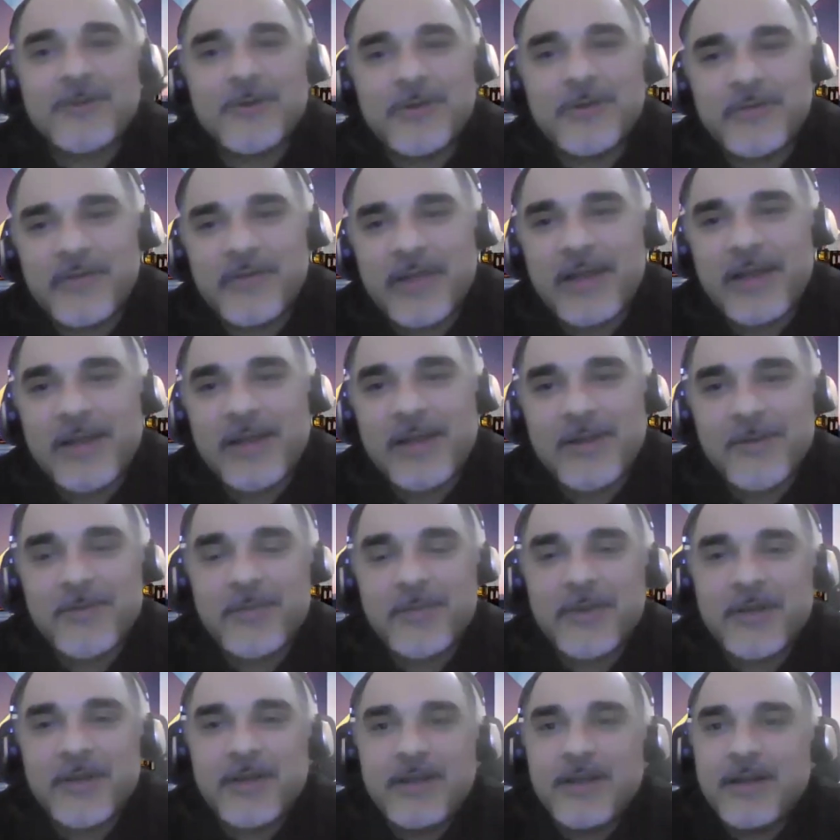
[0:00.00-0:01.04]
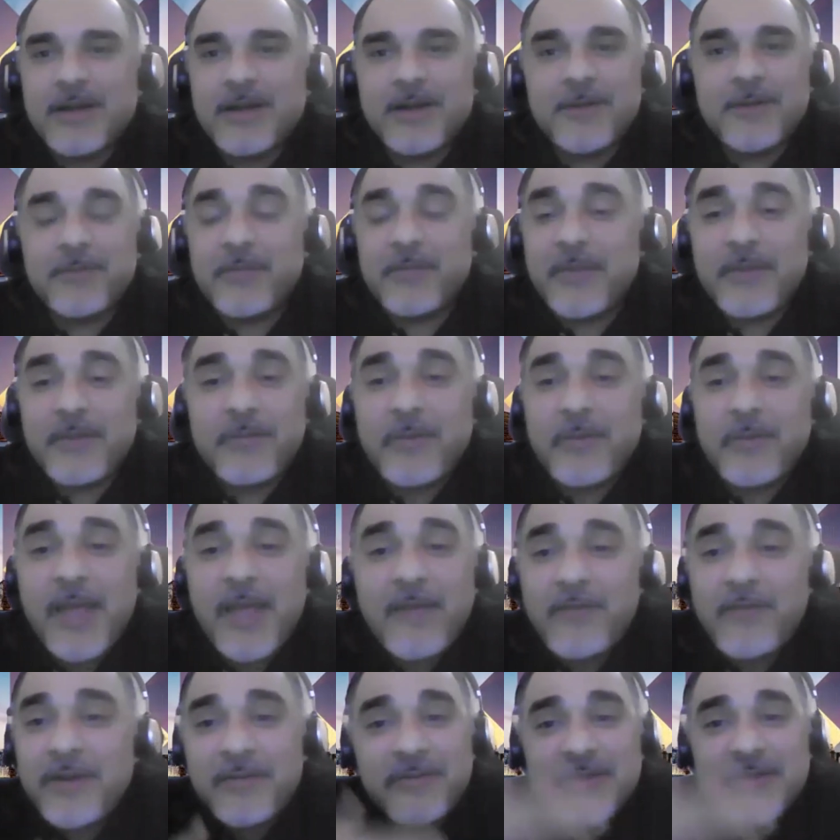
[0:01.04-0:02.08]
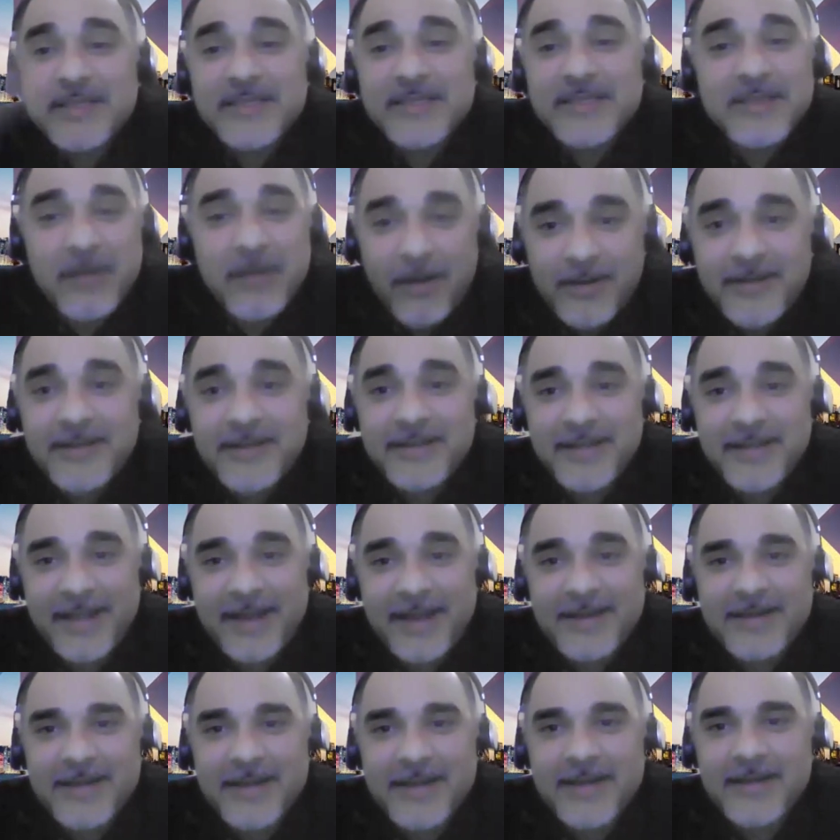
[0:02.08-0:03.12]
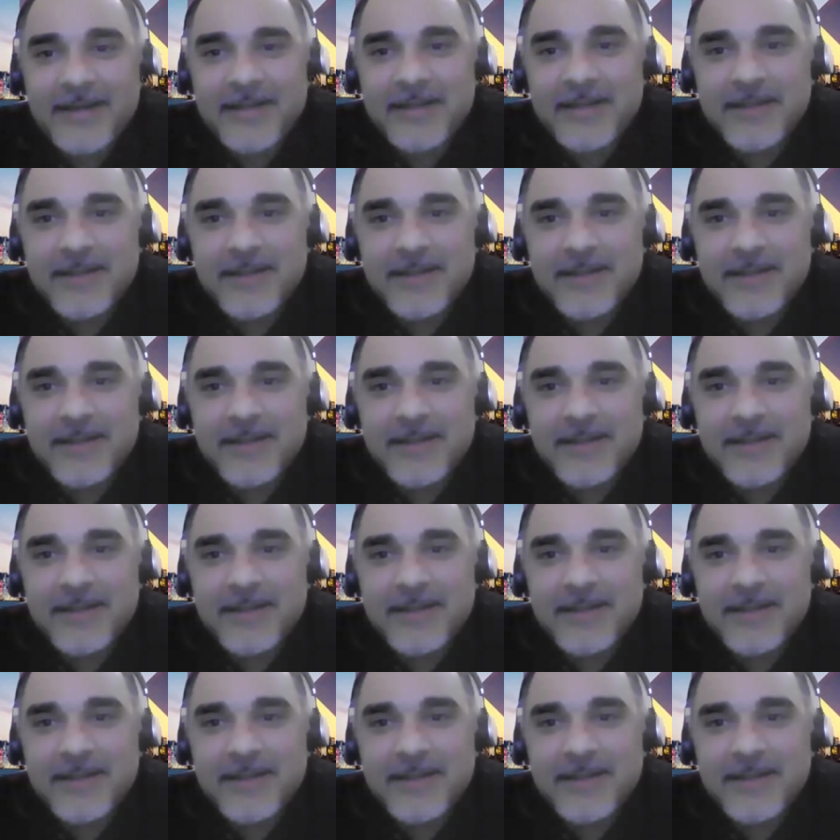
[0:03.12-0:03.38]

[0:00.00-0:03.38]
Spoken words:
to develop, we haven't even started that yet.